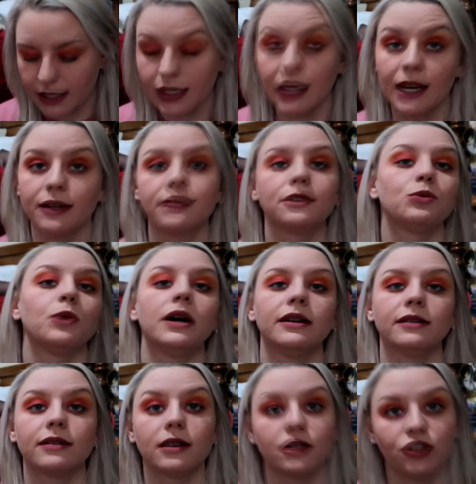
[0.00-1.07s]
list
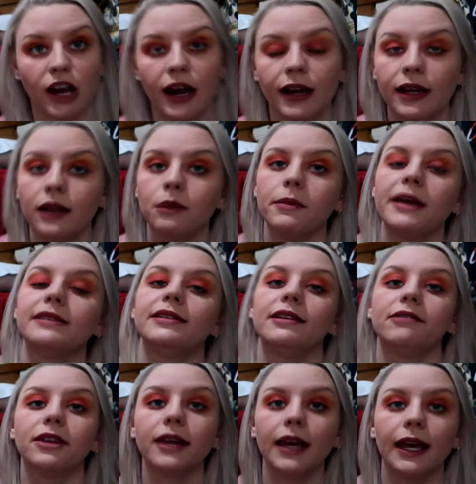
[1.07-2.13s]
was The Shining by
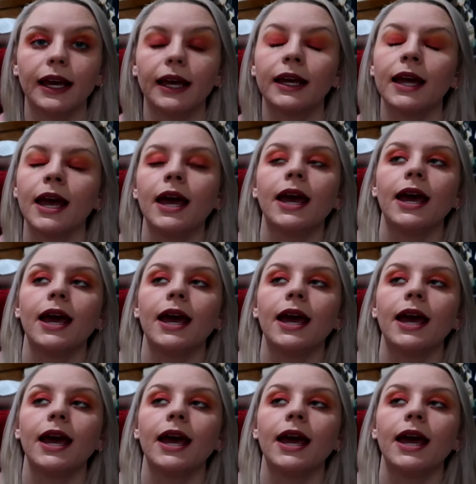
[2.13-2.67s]
Stephen King,